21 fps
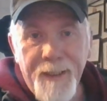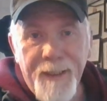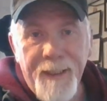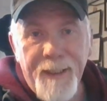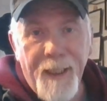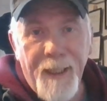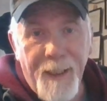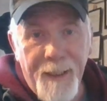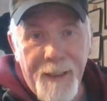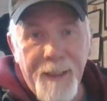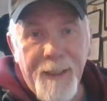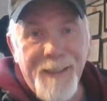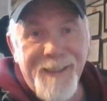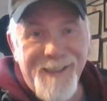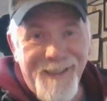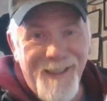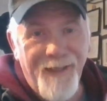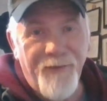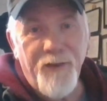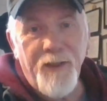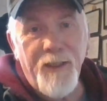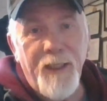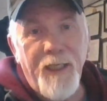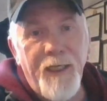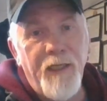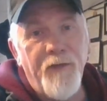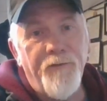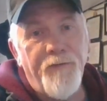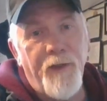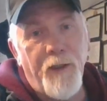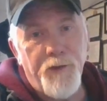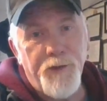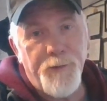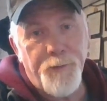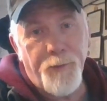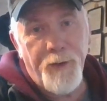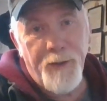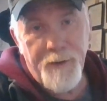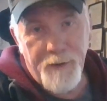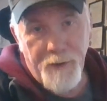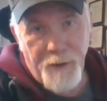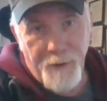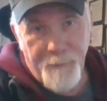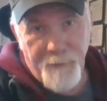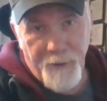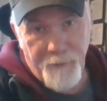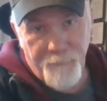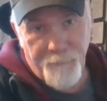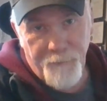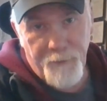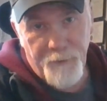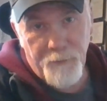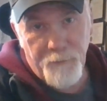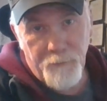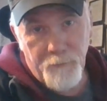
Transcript: And I got seven and a half hours playtime out of it.